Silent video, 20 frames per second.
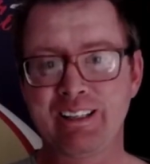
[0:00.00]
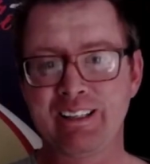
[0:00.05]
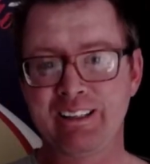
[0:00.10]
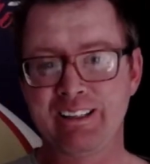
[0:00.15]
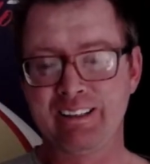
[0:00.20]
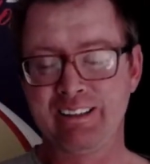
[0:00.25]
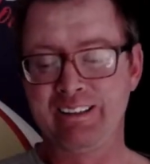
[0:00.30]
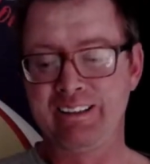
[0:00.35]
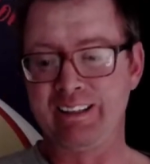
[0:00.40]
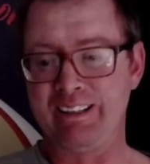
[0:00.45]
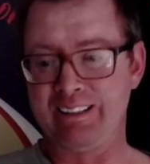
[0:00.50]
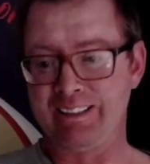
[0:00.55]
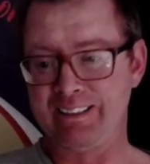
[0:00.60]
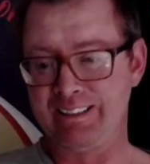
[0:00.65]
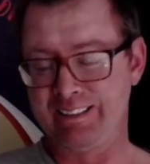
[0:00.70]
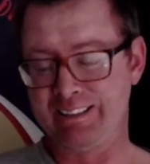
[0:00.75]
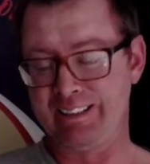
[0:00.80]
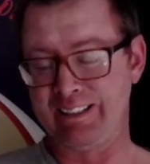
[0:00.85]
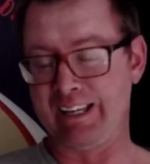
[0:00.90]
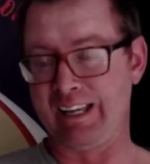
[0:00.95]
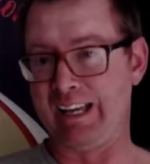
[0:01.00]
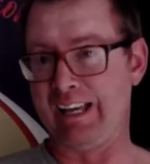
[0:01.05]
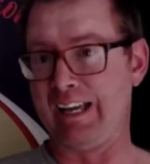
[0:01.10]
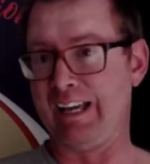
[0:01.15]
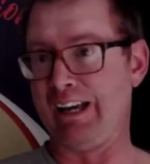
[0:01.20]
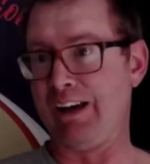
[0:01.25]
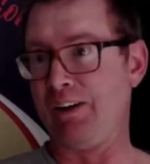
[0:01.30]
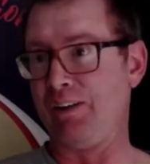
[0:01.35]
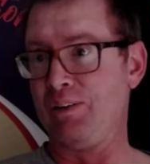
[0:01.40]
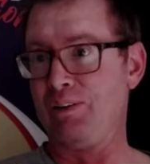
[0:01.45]
this
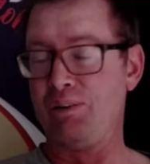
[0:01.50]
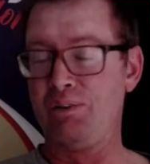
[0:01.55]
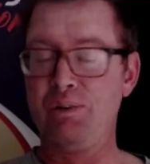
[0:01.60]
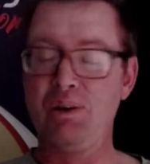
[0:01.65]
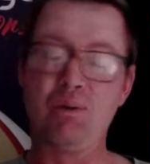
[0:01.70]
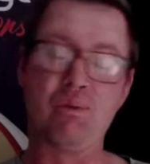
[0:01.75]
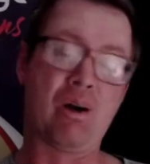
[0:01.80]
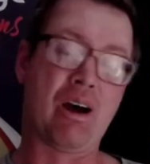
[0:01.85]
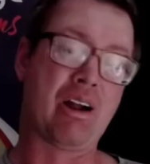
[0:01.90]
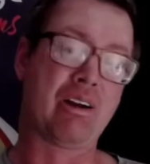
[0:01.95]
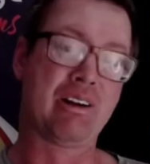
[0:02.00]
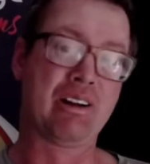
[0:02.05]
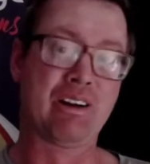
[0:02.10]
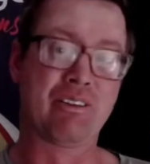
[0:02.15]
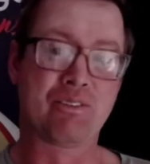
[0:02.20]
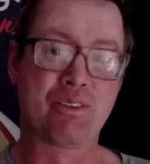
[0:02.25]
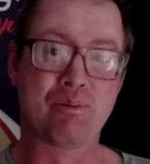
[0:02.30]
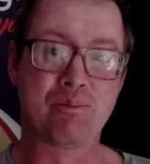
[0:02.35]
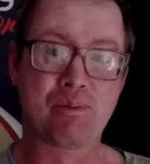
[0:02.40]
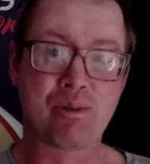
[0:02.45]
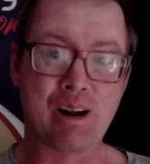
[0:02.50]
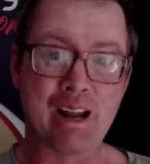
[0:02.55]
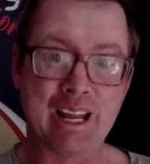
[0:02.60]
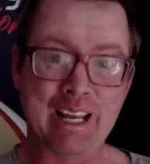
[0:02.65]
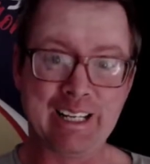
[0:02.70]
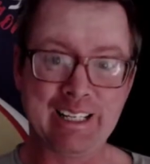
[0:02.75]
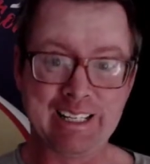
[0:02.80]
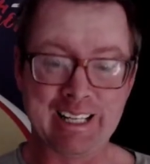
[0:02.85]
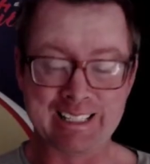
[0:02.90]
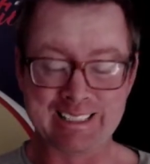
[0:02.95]
whole rewiring of the
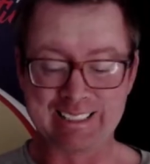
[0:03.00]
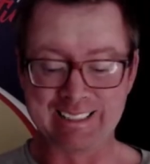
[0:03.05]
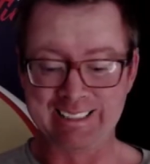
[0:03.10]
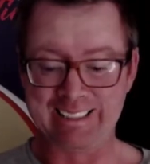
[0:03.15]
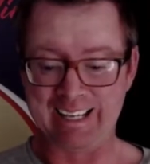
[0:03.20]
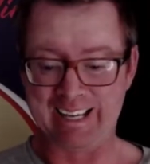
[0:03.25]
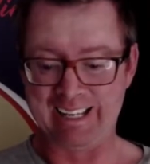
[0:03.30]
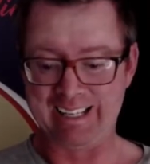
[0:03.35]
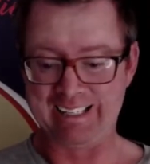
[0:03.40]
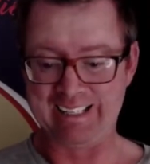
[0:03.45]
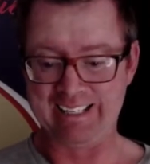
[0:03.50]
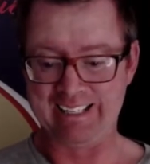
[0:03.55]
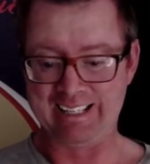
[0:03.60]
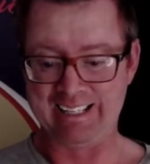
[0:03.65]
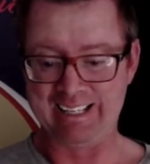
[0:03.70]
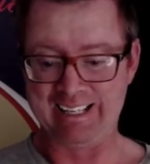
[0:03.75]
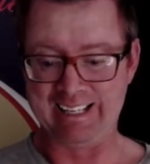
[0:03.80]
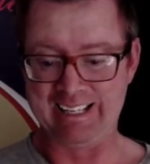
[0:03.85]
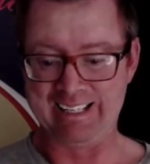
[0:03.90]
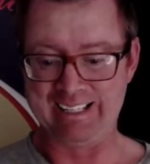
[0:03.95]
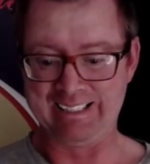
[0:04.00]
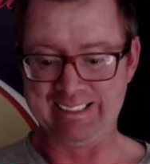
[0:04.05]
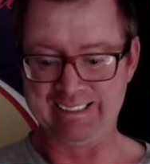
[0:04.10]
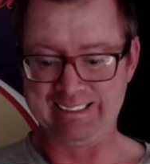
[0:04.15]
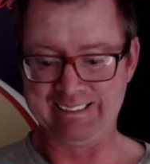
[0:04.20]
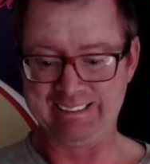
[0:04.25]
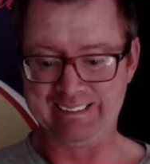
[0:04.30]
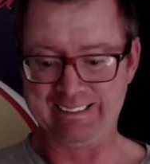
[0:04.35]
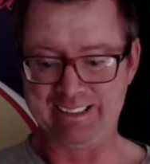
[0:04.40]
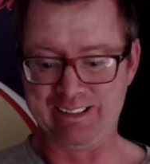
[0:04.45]
brain doesn't take
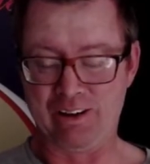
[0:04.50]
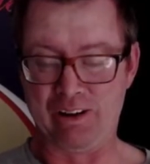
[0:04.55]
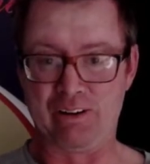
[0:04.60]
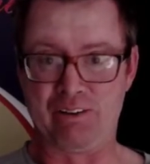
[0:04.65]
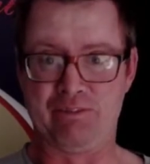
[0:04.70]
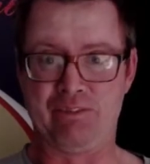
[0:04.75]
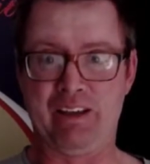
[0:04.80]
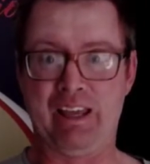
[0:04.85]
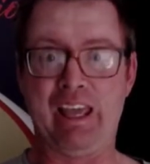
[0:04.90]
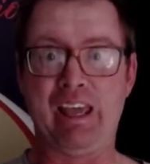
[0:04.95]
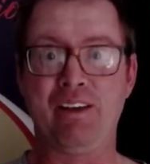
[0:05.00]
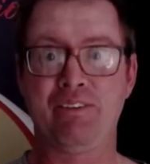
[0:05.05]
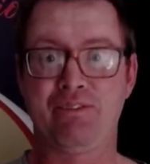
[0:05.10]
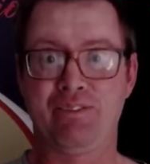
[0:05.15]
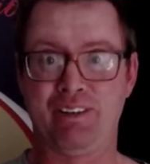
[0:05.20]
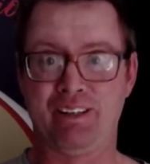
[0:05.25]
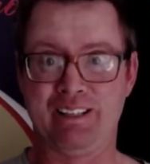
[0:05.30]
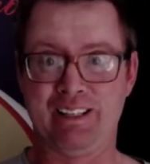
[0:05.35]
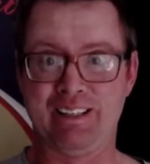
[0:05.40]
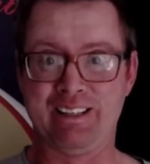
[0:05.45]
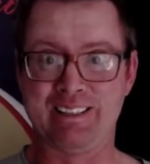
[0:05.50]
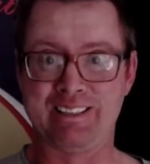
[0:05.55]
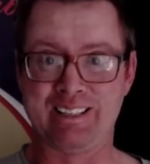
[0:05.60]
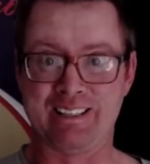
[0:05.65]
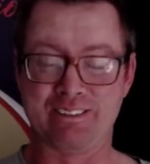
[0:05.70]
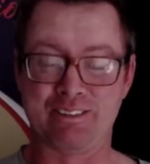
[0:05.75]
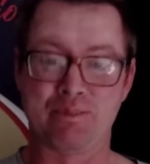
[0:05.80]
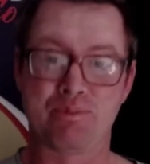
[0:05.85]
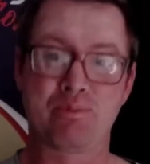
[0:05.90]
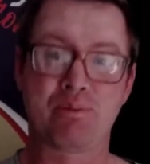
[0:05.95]
a lot of effort in the sense
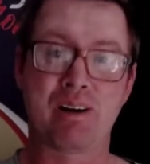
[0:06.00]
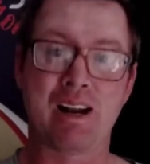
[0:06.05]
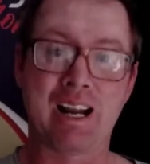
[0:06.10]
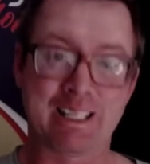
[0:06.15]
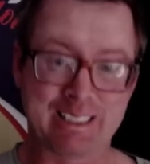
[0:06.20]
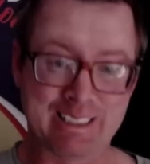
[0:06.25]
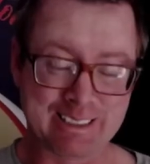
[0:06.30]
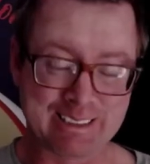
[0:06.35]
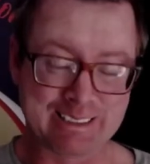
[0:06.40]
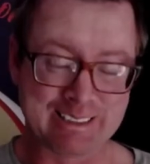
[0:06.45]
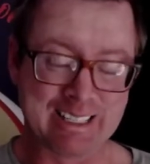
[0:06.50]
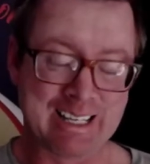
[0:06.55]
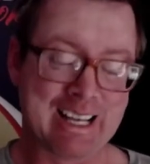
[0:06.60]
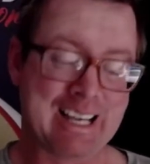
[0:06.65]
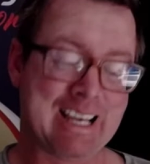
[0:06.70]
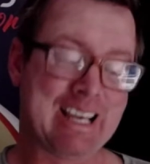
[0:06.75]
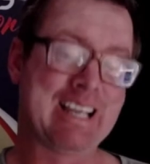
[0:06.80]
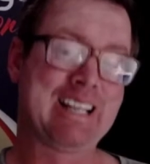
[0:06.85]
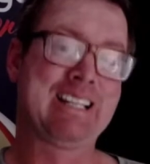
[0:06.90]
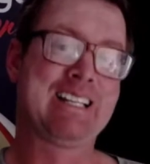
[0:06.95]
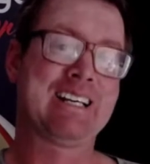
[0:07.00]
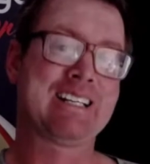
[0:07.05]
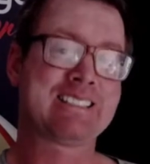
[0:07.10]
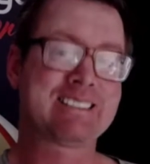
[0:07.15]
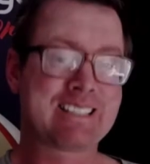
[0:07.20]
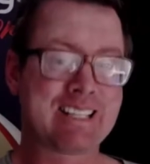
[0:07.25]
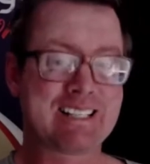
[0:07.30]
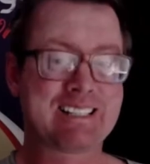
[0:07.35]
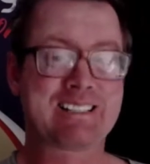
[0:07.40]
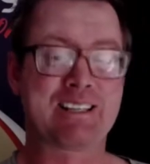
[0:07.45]
of practice, it does
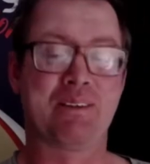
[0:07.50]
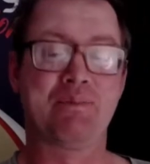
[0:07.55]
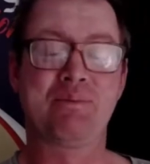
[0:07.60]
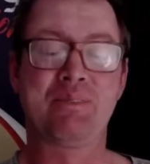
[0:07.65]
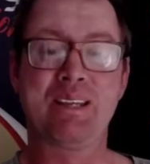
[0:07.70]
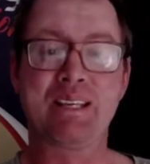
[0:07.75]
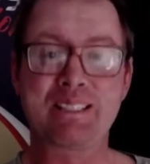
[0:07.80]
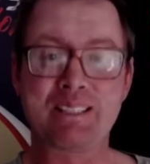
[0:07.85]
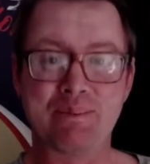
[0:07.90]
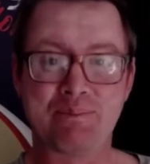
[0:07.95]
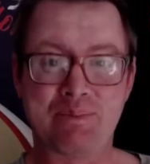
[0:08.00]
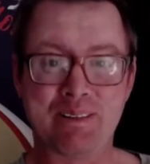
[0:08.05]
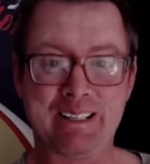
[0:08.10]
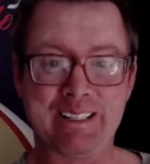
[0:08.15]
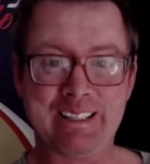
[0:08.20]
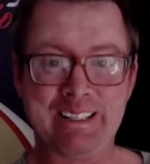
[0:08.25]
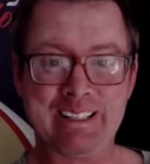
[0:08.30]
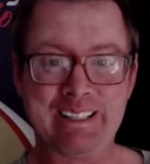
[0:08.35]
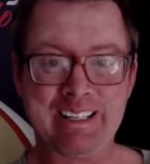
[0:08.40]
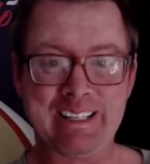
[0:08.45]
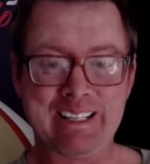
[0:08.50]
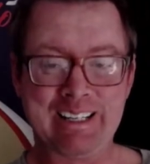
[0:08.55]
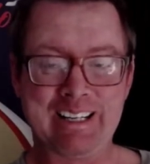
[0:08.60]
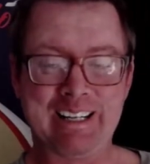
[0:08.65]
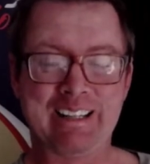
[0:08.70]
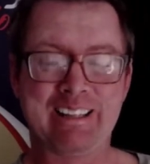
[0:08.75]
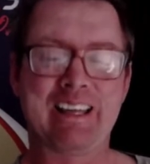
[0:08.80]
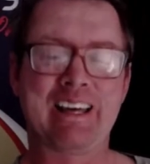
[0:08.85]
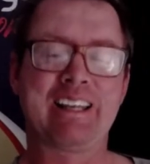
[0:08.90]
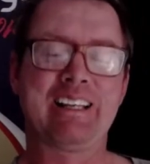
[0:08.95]
take some discipline,
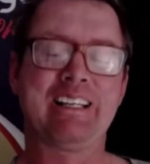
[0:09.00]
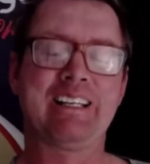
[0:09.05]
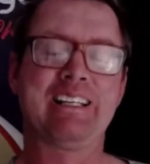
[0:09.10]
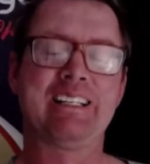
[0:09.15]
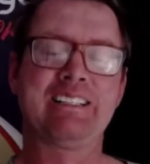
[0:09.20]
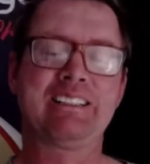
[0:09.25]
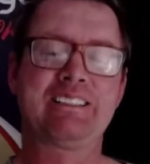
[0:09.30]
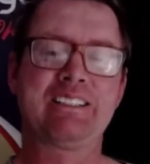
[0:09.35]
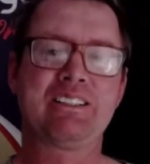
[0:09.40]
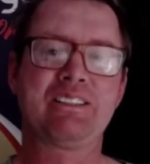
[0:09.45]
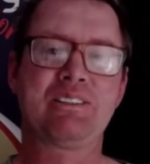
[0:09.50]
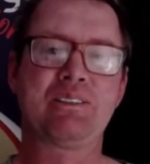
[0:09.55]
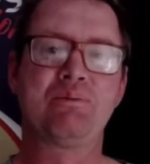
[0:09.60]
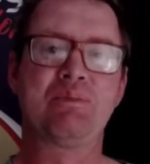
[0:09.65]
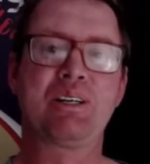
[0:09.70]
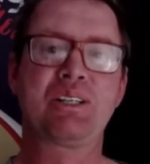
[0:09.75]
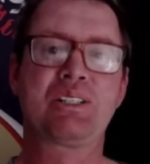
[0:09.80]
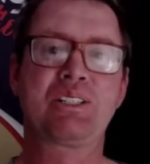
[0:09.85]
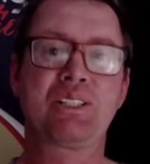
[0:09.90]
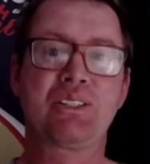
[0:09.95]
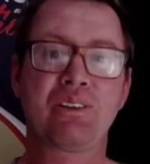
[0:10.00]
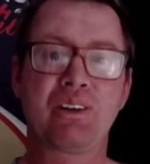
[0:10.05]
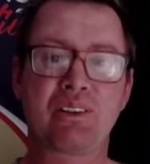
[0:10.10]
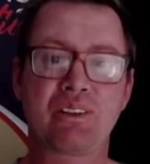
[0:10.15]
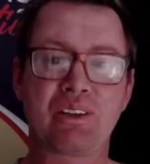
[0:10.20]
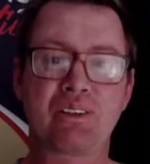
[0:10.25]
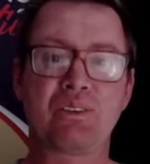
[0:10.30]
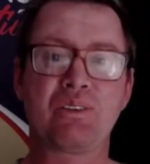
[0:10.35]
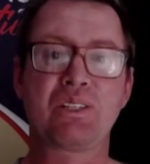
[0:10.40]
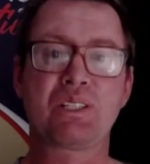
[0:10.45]
and that is to make sure
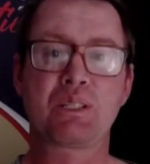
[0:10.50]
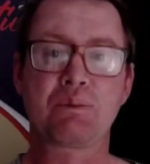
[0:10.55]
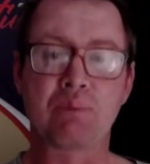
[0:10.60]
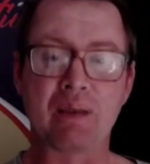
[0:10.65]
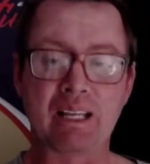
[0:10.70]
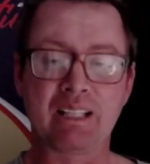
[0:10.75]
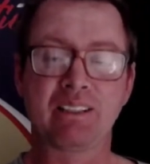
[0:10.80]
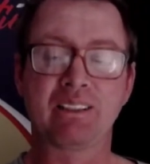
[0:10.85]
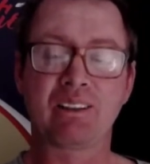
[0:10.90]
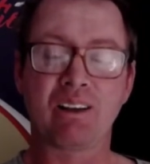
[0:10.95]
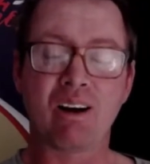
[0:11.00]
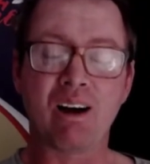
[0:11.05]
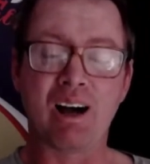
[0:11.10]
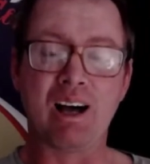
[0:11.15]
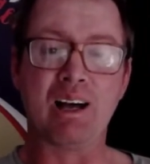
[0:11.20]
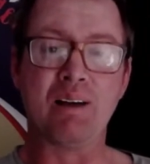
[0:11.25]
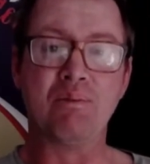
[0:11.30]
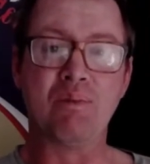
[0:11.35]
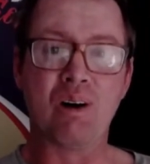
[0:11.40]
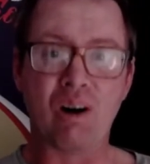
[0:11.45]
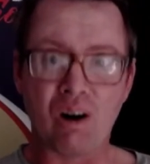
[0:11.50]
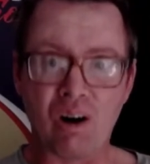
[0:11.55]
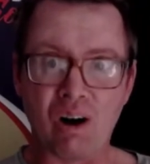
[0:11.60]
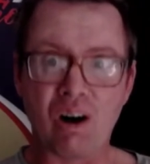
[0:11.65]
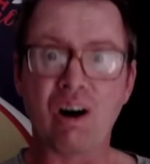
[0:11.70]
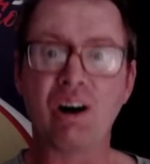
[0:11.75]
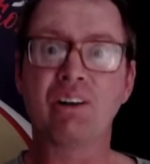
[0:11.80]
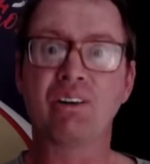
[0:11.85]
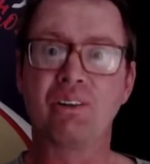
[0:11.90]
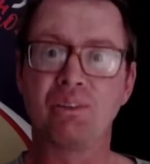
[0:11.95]
that you spend time
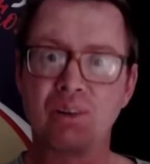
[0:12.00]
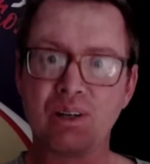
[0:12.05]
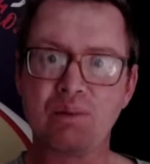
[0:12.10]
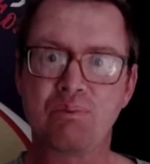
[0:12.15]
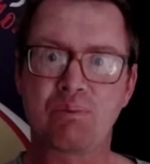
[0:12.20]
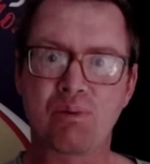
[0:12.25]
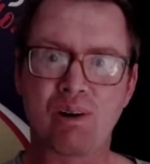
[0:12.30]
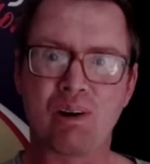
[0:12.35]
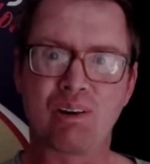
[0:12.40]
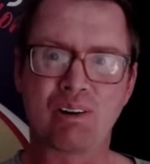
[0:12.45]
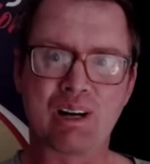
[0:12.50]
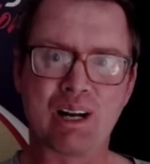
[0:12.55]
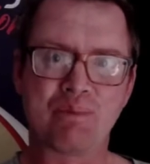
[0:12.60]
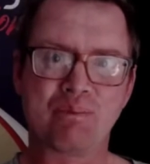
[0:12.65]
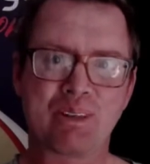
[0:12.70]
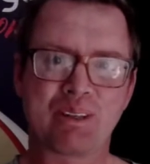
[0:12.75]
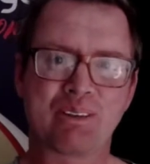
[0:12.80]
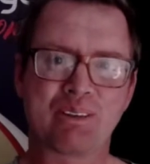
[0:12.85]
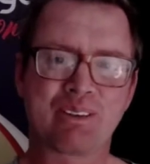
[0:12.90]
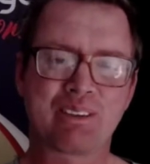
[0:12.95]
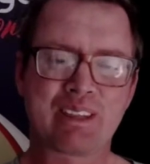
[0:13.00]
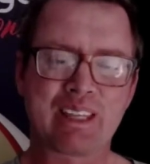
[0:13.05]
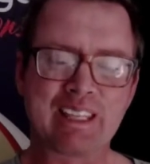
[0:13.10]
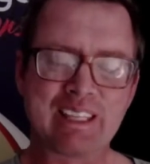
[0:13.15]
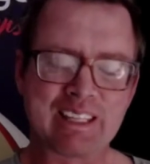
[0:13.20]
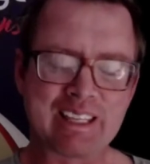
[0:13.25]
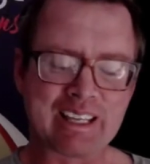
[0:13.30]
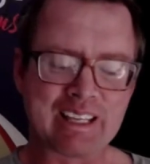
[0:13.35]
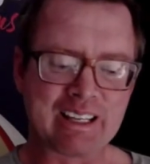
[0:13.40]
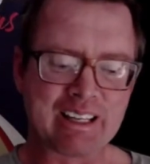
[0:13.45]
on reprogramming your
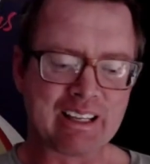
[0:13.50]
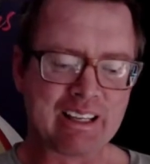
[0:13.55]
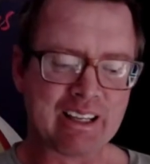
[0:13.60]
thinking.